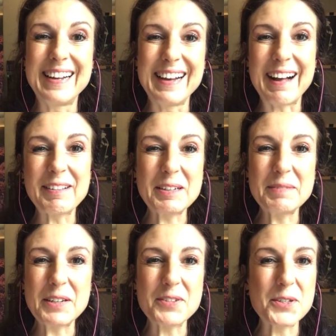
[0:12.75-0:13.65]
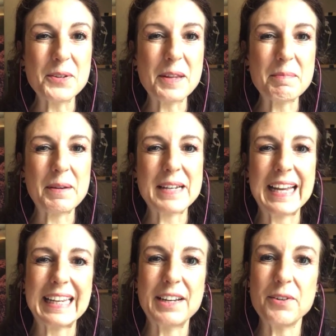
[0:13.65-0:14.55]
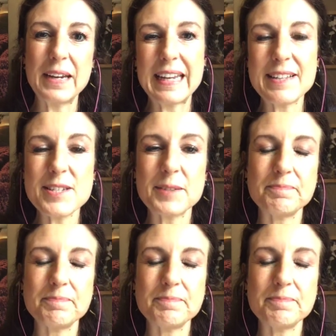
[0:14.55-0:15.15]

Alchemy of Soothing Botanic Ingredients.